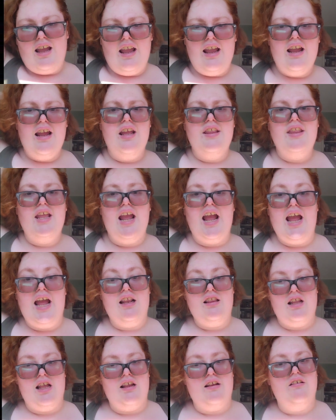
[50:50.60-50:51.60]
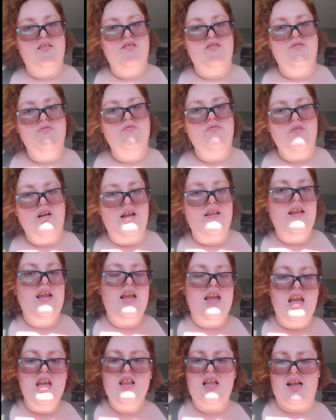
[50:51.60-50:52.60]
and they act like, and
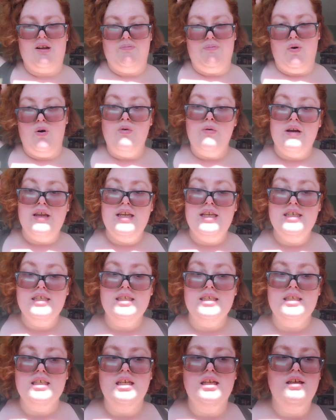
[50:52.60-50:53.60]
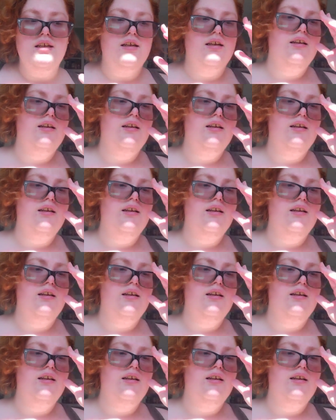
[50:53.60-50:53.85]
they eat like boys,